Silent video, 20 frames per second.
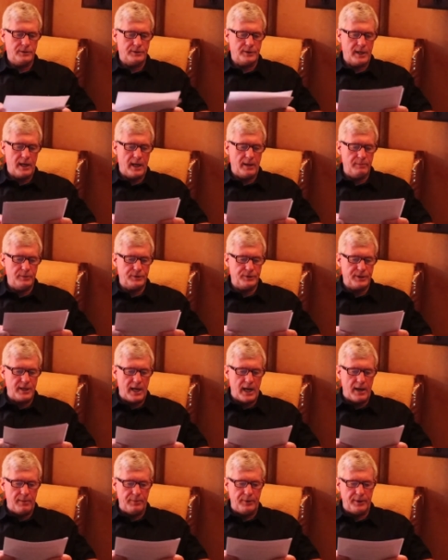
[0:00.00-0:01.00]
as Thomas
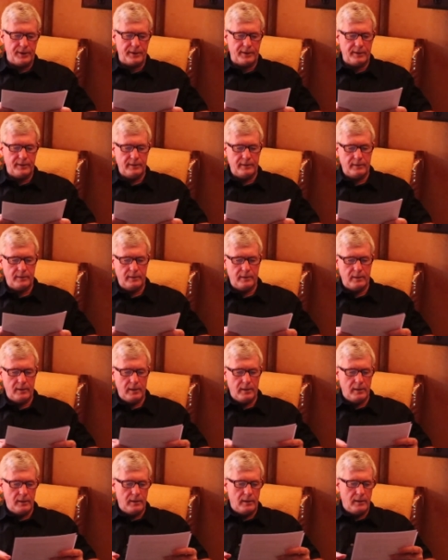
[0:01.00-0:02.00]
Dominic
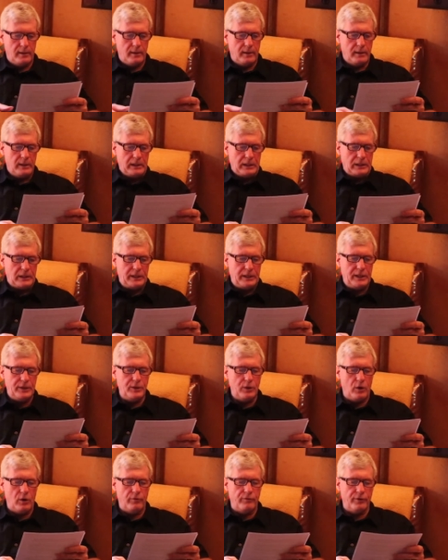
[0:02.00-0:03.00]

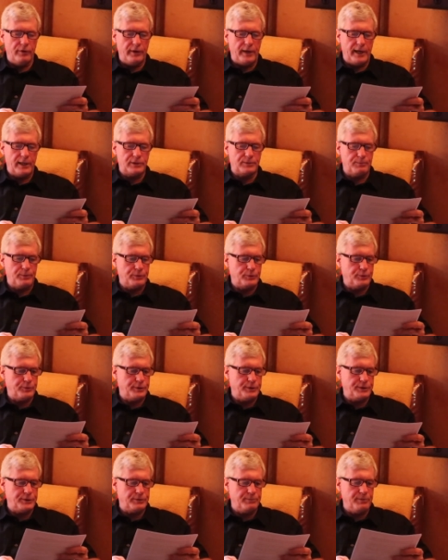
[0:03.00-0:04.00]
leaned over and asked
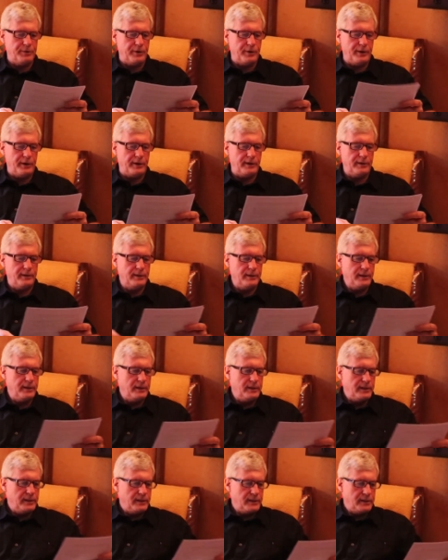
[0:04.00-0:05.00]
Patricia Marion
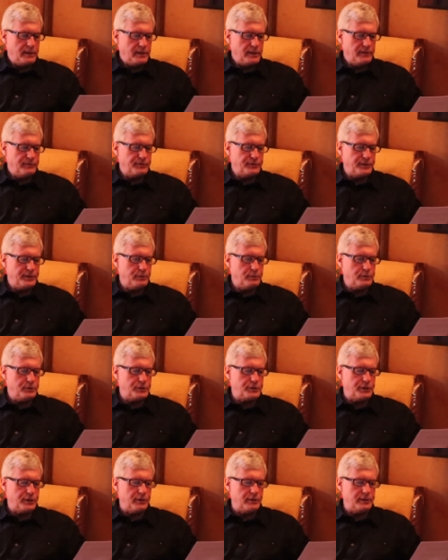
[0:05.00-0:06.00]
if she
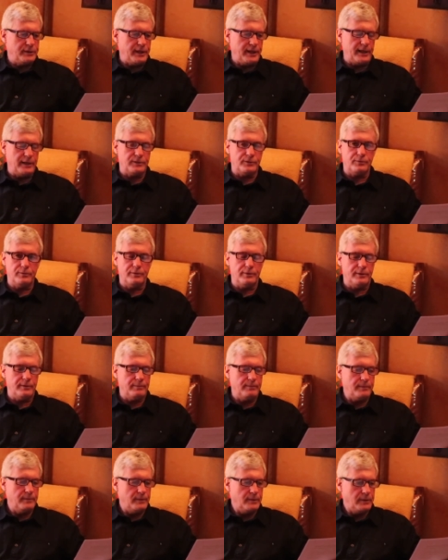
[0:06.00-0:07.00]
would share a dance with him.
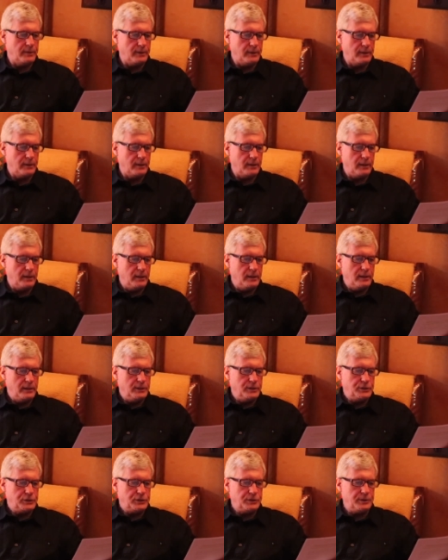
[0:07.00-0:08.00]

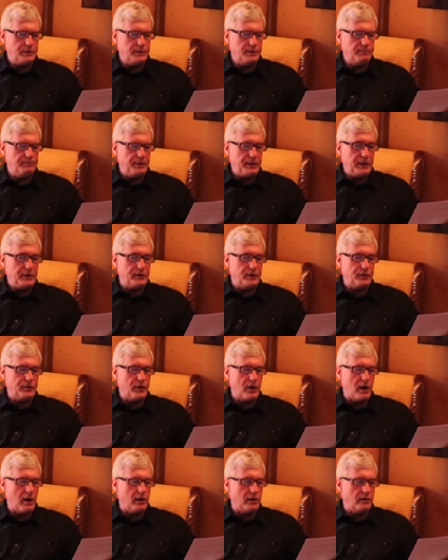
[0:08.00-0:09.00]
She being the
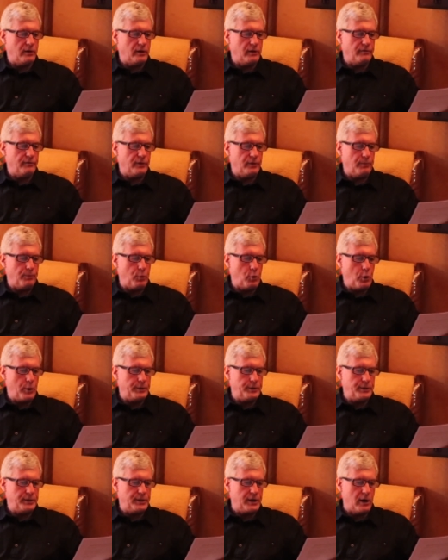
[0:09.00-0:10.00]
daughter of the
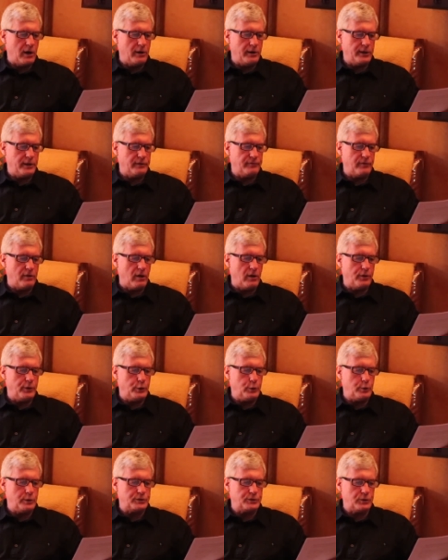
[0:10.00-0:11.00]
appointed guardian of all
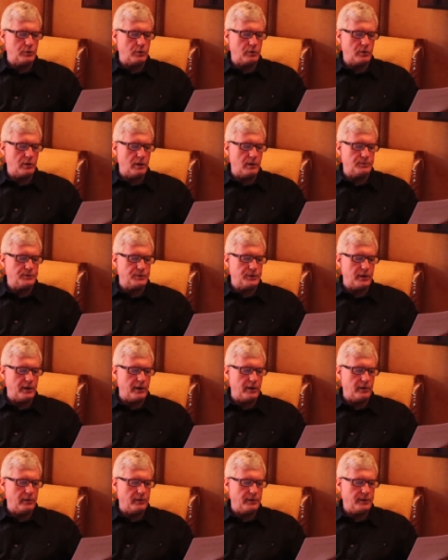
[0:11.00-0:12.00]
the USO clubs in
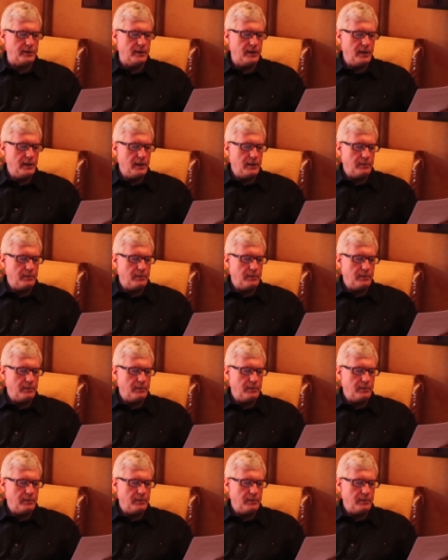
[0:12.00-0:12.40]
Ireland